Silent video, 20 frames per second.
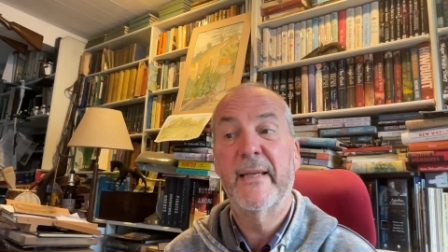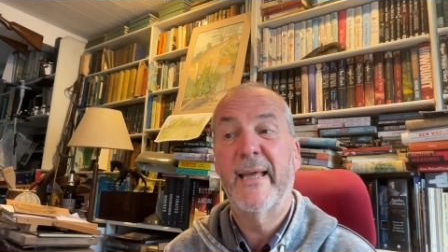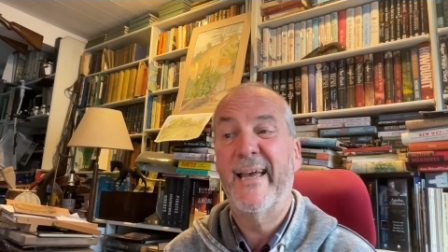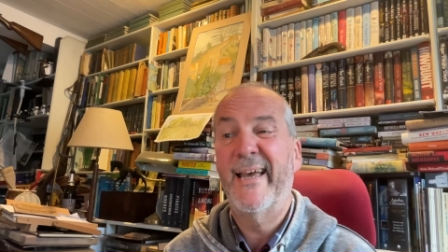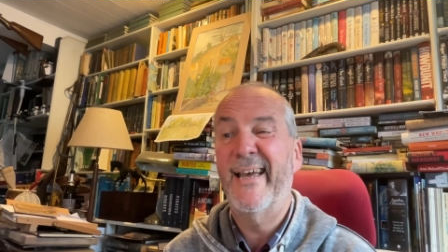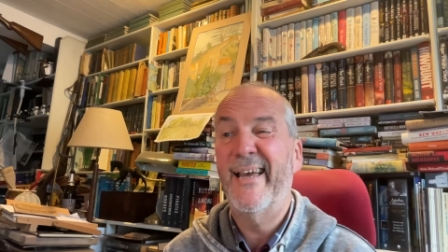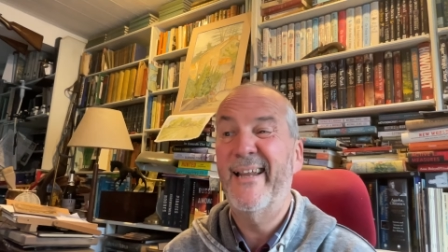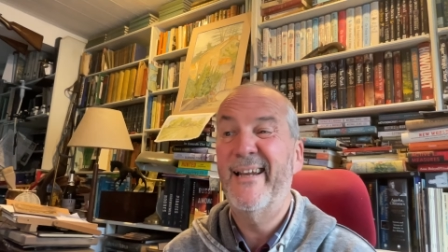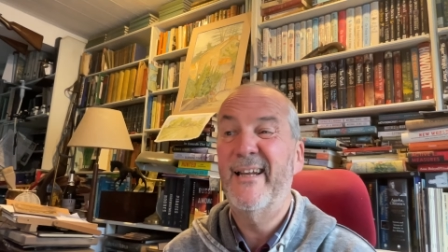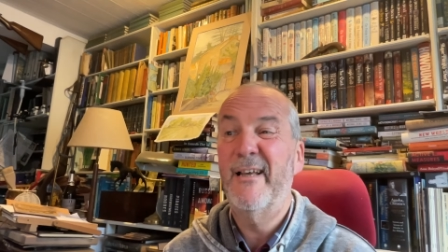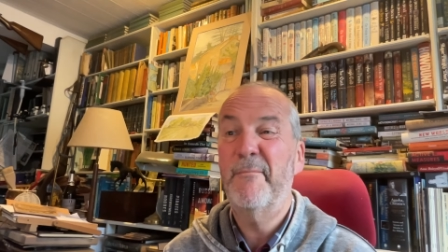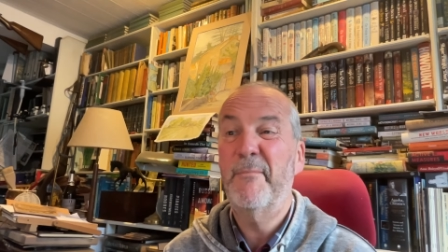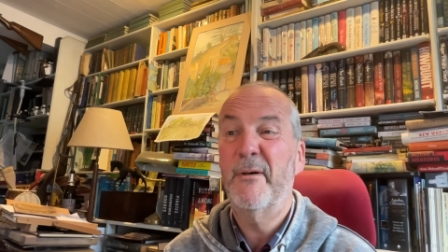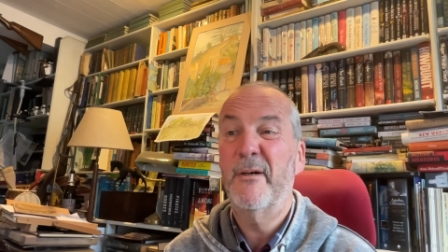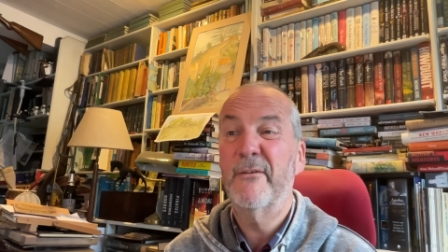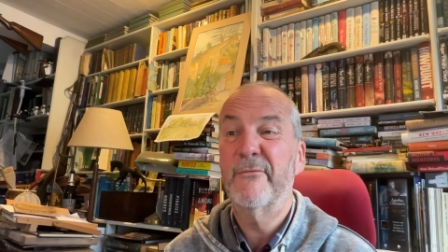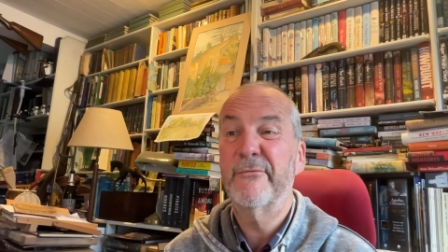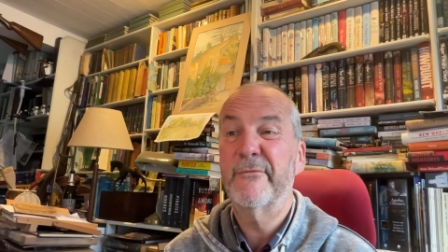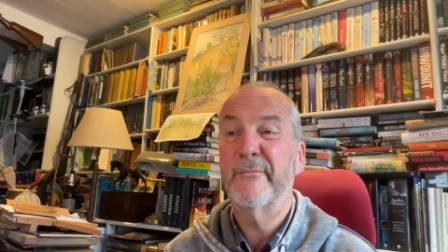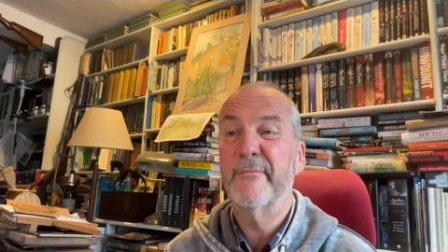And
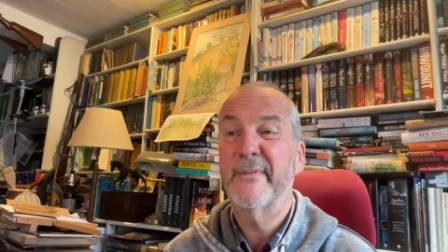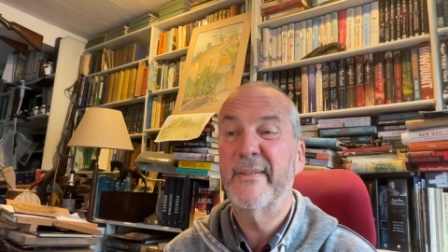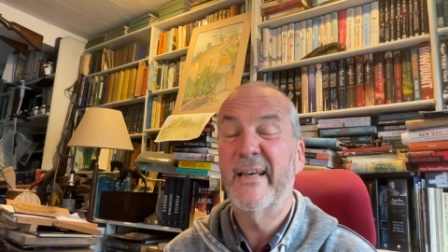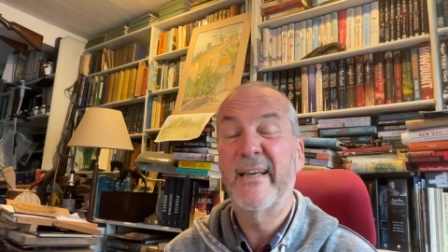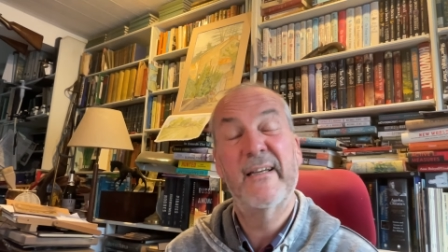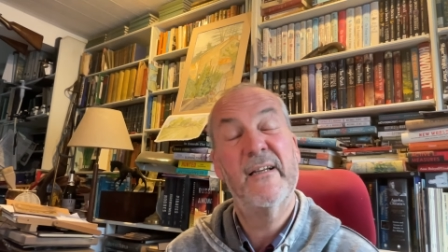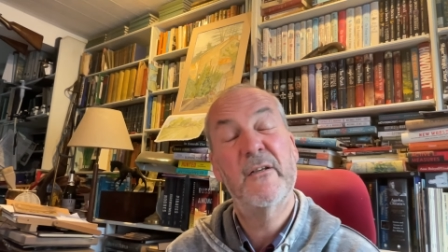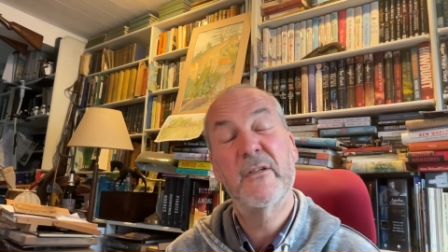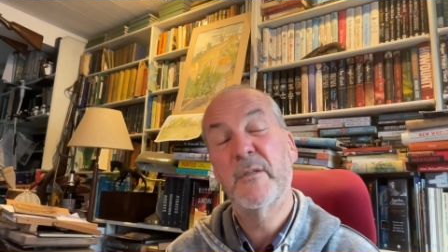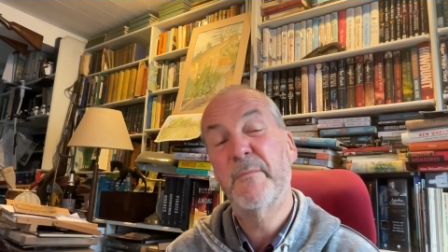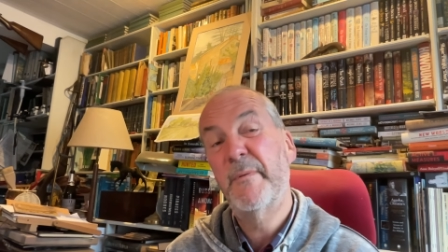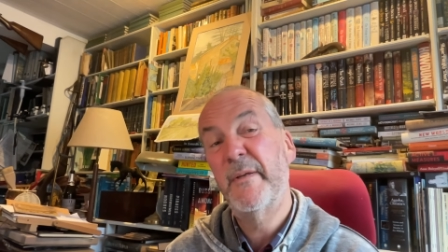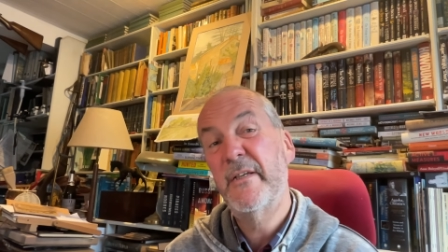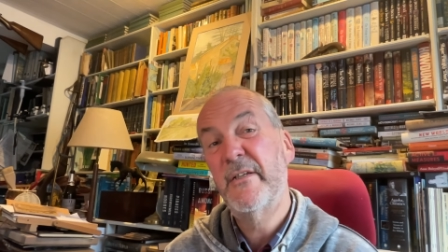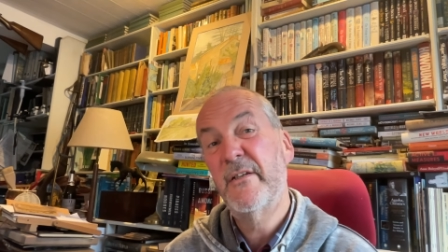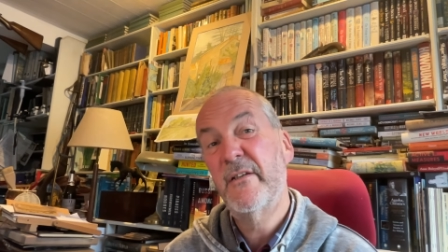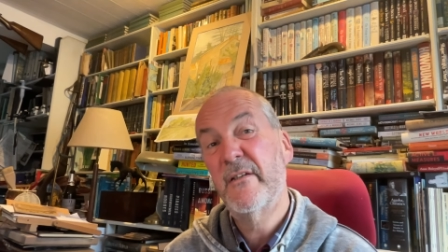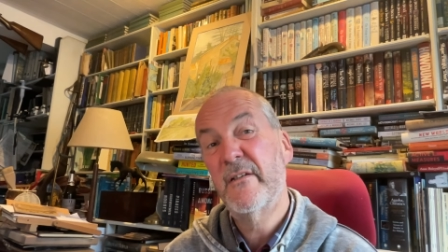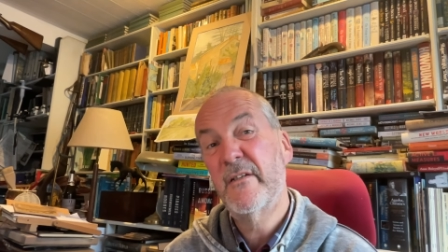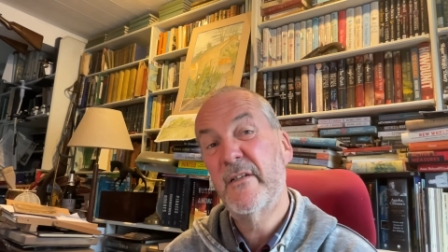apart from that, I'll speak
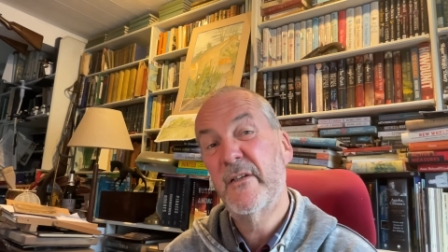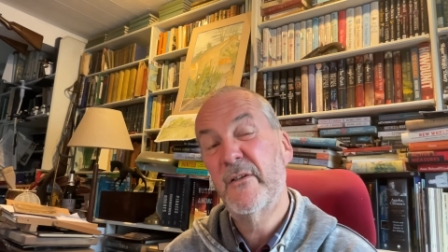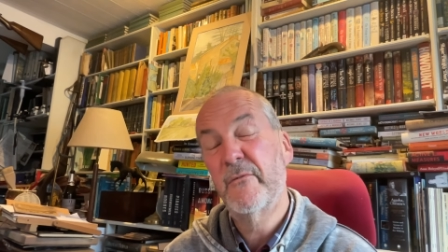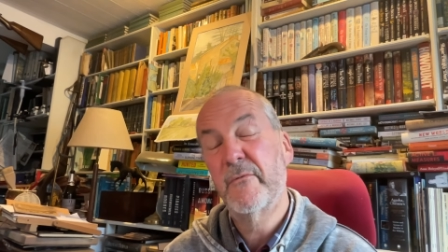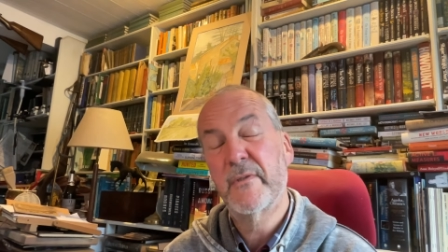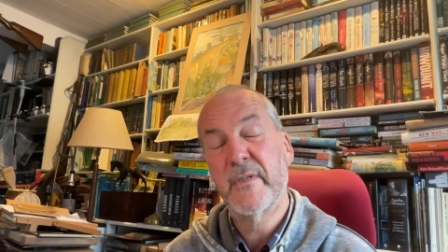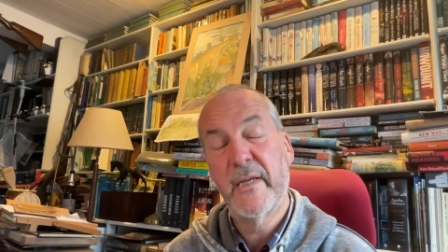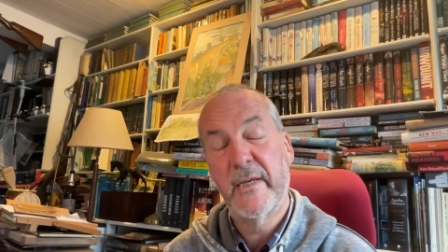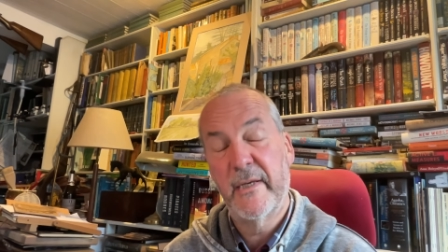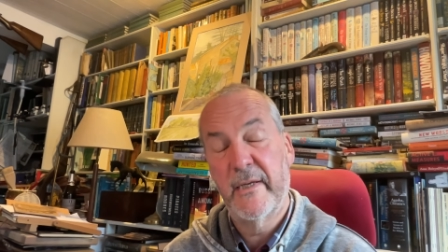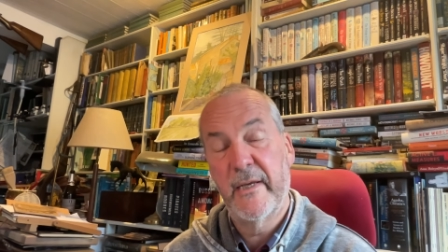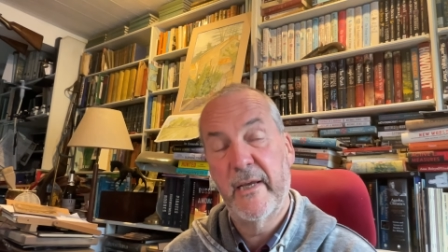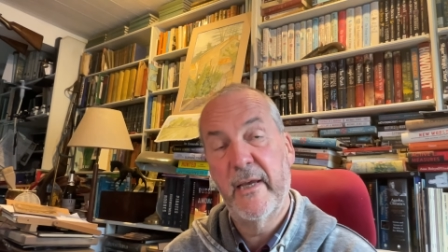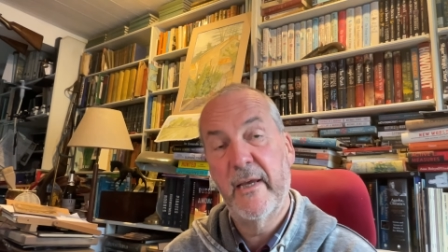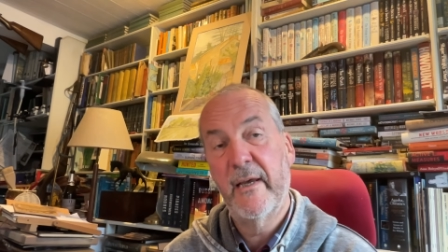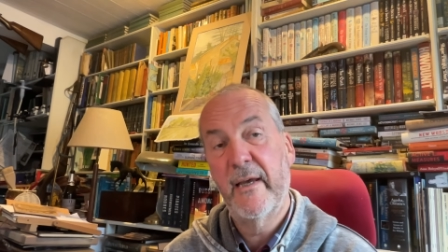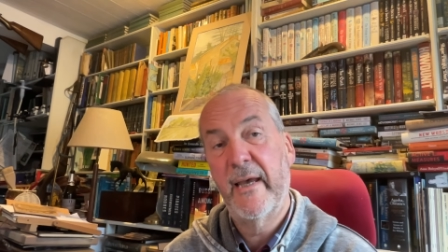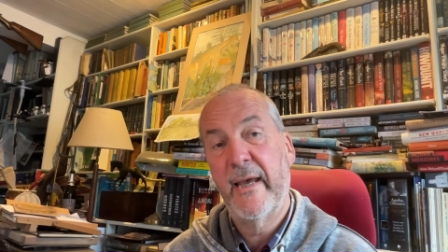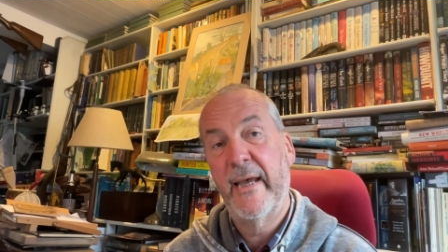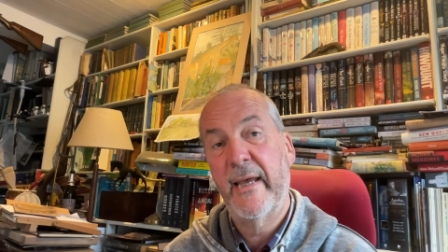to you soon. Take
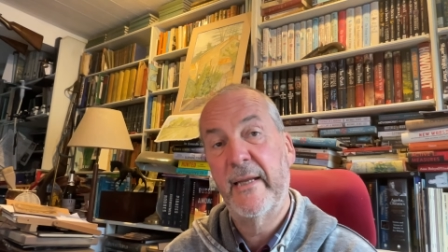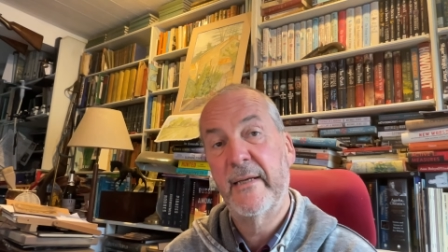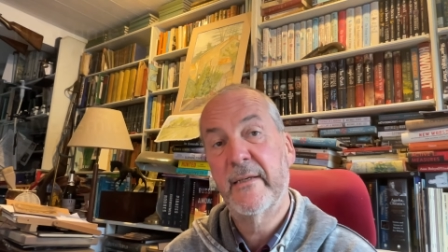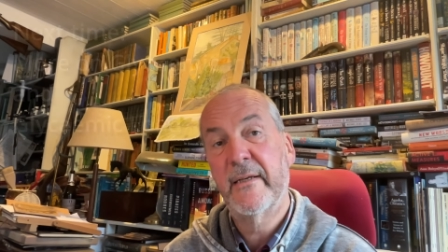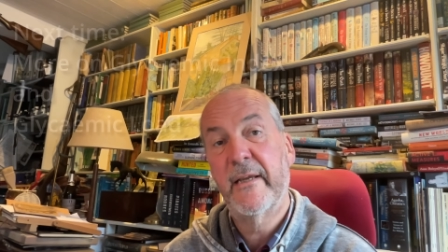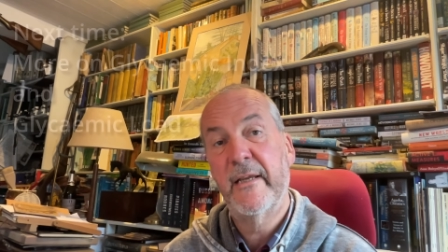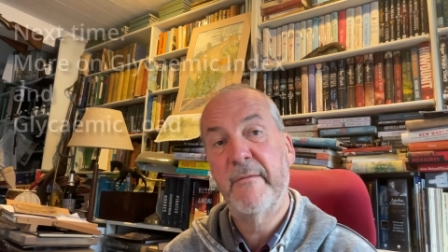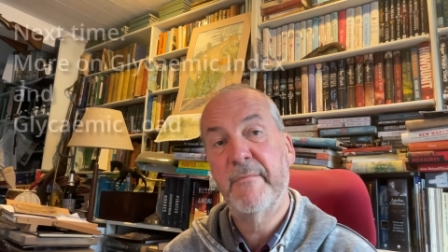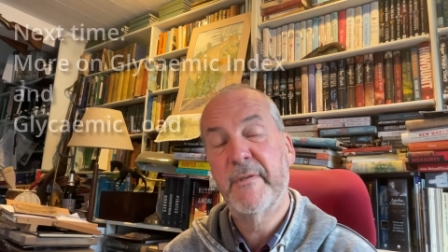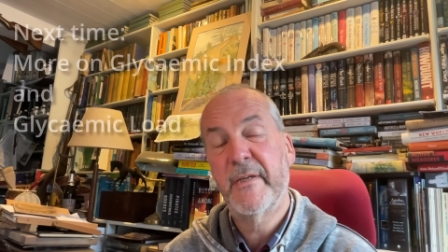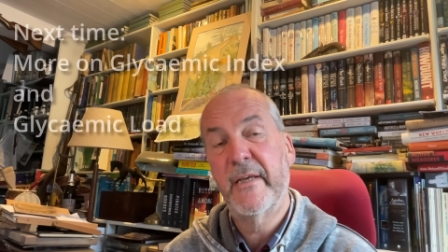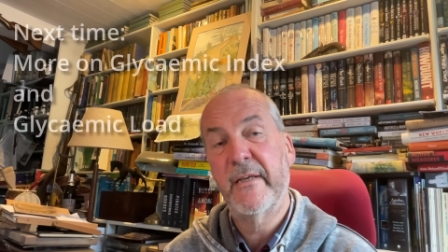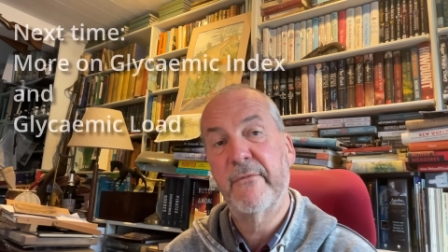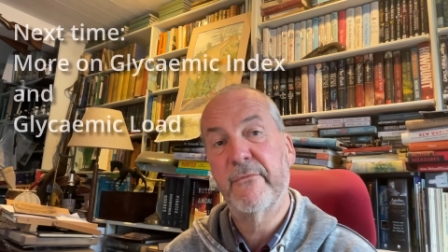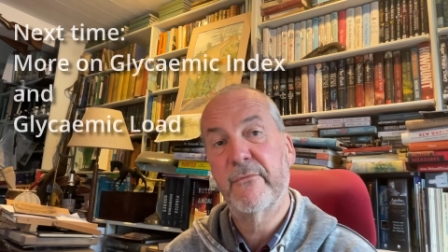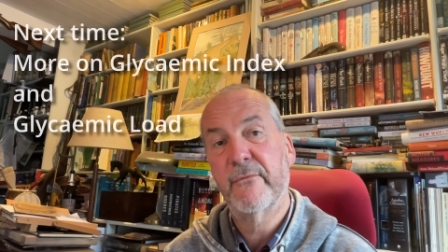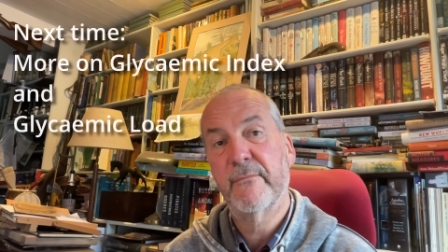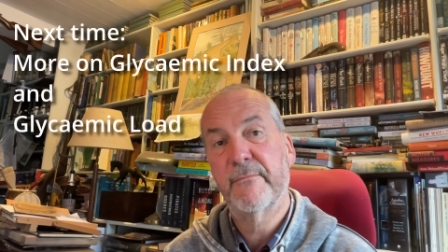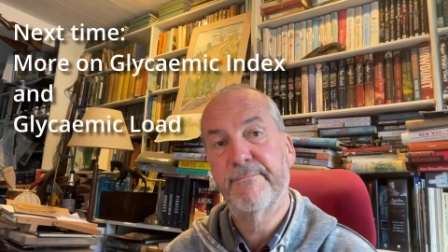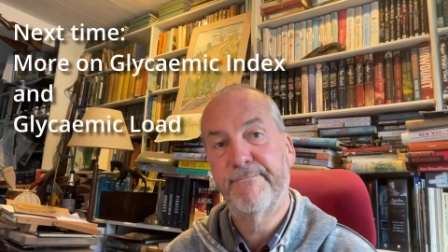care and keep
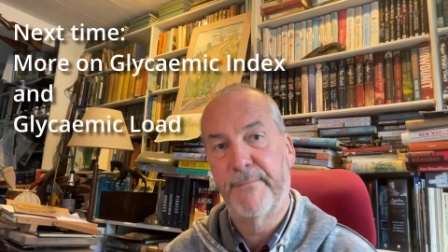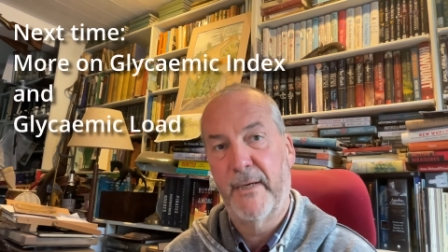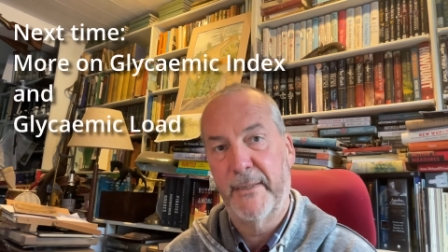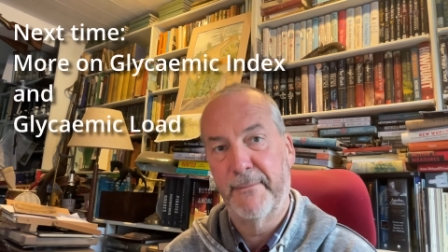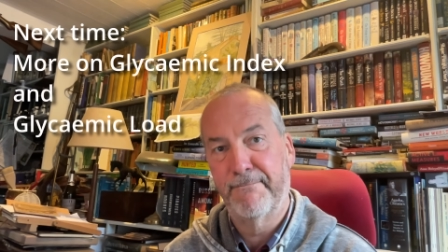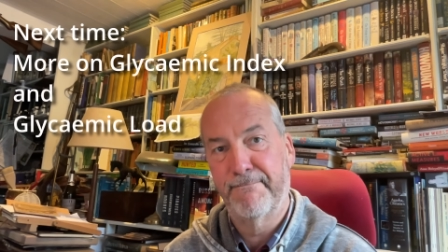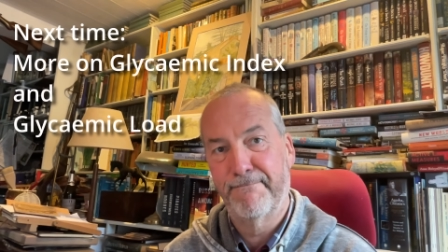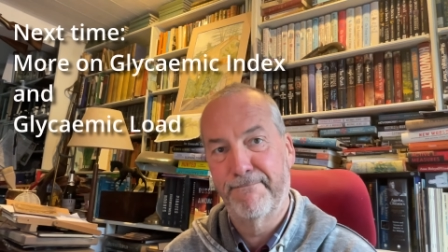safe. Bye.